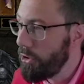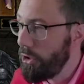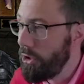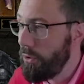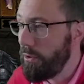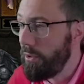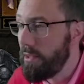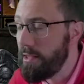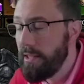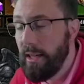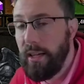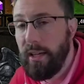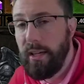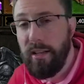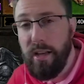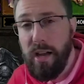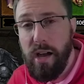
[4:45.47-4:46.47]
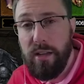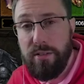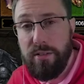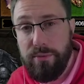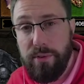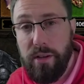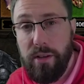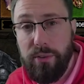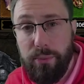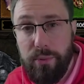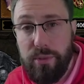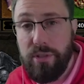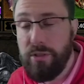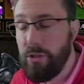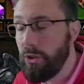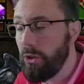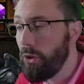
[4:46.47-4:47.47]
You could take an Azarath, which
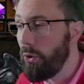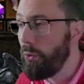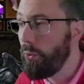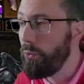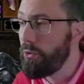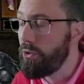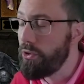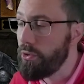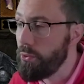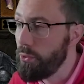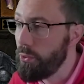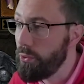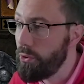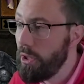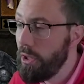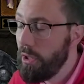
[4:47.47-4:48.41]
is the cold sword,